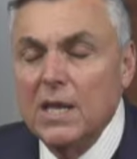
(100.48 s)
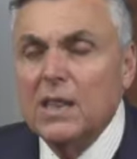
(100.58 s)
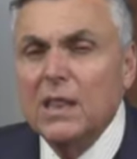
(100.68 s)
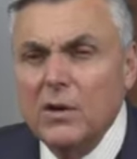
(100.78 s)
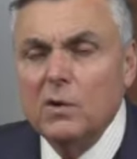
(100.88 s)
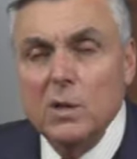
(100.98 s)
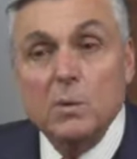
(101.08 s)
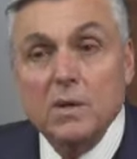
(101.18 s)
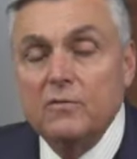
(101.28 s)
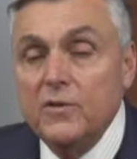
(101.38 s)
And literally
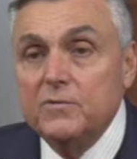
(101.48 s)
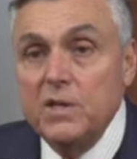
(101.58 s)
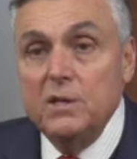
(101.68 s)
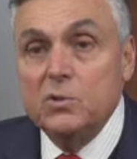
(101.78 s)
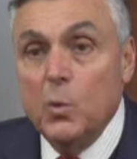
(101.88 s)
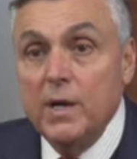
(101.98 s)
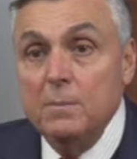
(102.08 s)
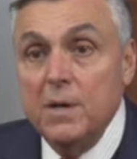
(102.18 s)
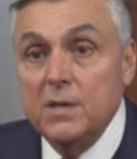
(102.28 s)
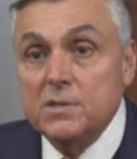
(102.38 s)
within 15, 20
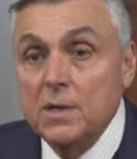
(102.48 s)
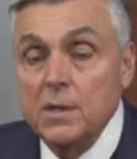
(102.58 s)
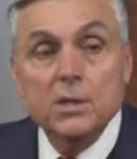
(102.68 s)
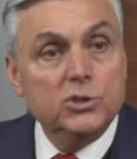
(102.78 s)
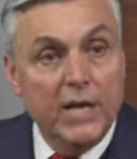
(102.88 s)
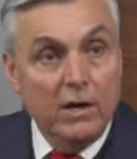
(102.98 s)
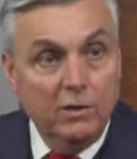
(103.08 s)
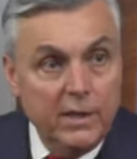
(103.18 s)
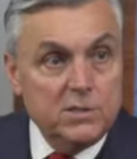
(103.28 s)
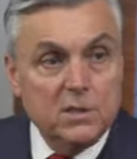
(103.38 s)
minutes,
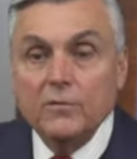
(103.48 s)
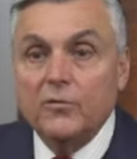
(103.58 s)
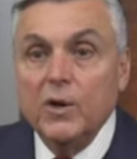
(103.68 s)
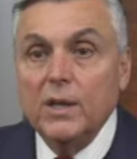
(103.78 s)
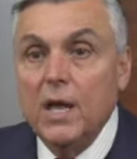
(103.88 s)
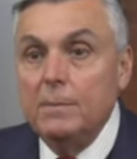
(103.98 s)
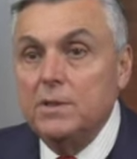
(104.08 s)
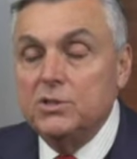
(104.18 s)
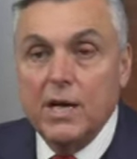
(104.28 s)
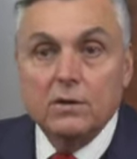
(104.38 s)
Channel 8's in the front
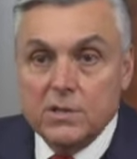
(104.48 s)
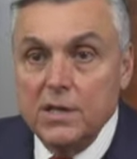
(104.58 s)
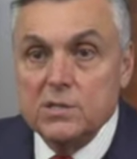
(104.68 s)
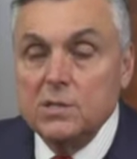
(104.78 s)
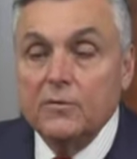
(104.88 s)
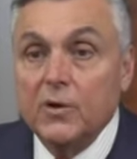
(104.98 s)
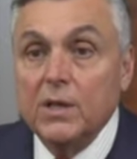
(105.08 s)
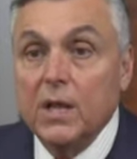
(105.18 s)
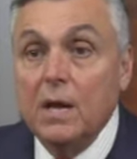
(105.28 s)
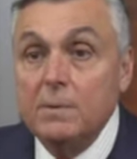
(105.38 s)
lobby, Channel 10's in the
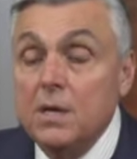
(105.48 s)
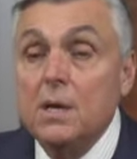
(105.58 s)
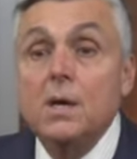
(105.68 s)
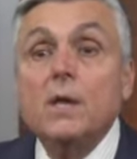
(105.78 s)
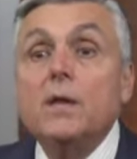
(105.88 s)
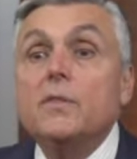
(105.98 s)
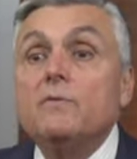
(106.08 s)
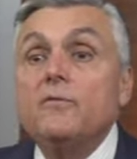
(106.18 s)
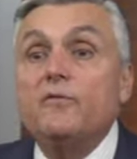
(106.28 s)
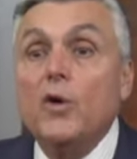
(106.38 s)
front lobby.
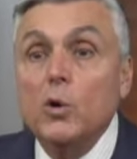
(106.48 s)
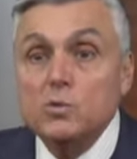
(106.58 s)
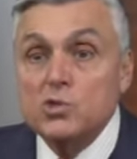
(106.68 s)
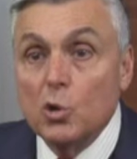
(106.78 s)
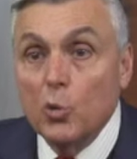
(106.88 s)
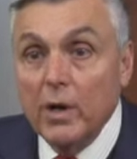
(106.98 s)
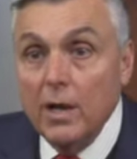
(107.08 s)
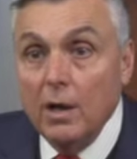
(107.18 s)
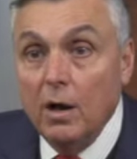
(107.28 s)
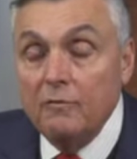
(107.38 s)
The phones are
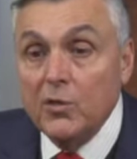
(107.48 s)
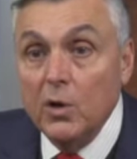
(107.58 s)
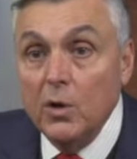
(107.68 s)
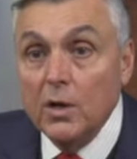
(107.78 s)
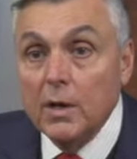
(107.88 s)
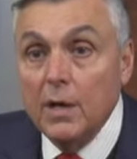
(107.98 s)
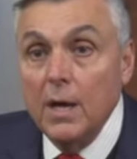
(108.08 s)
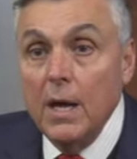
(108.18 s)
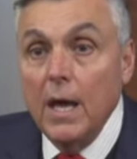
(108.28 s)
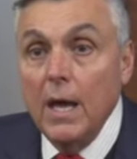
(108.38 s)
ringing off the hook.
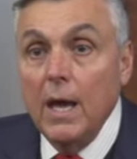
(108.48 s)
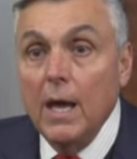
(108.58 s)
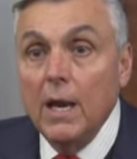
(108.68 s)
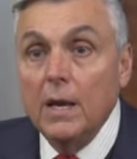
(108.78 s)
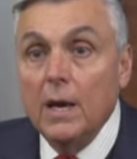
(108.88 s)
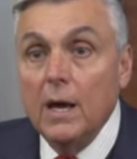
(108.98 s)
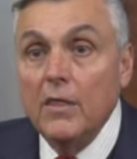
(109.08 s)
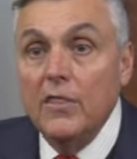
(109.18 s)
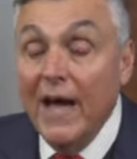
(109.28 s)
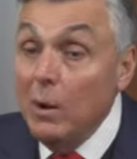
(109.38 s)
And
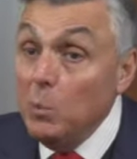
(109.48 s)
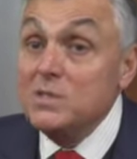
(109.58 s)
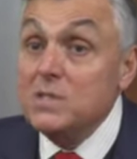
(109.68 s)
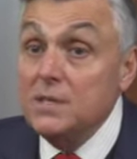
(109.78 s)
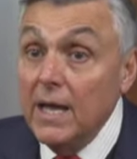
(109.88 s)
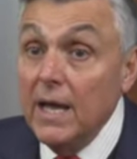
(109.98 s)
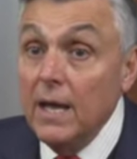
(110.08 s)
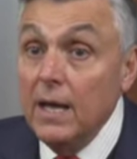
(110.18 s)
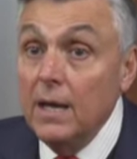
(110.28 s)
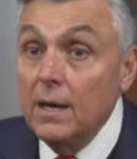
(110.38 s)
uh, that was the
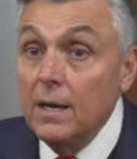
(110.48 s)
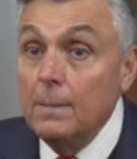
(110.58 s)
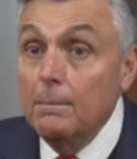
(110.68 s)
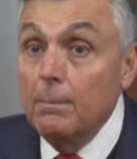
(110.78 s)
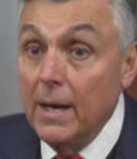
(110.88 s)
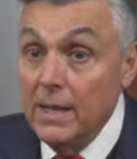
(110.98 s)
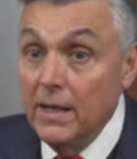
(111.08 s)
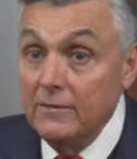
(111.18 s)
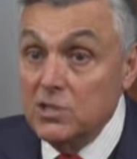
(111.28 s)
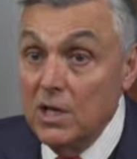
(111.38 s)
day my
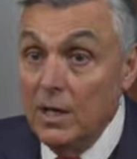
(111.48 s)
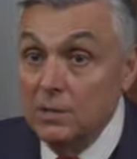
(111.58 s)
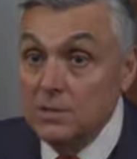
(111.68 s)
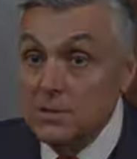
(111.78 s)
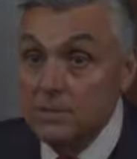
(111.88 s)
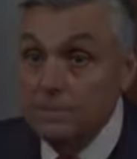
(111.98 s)
life changed.